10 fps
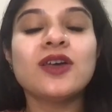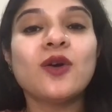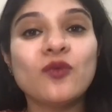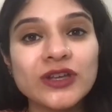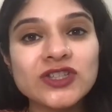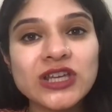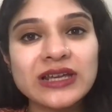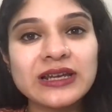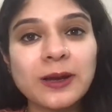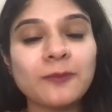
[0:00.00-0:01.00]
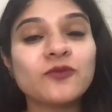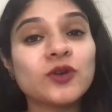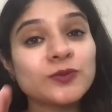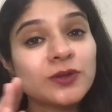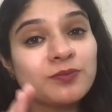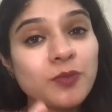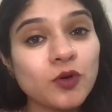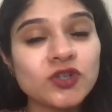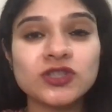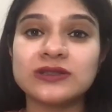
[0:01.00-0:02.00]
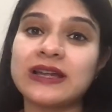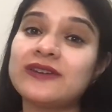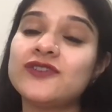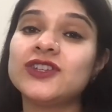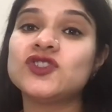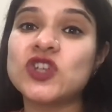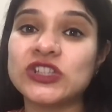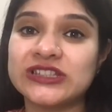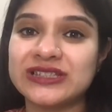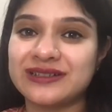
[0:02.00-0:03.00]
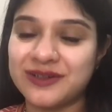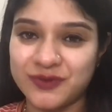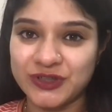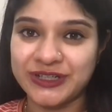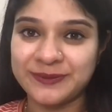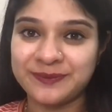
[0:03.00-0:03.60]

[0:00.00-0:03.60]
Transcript: which can come from the portion that we just covered.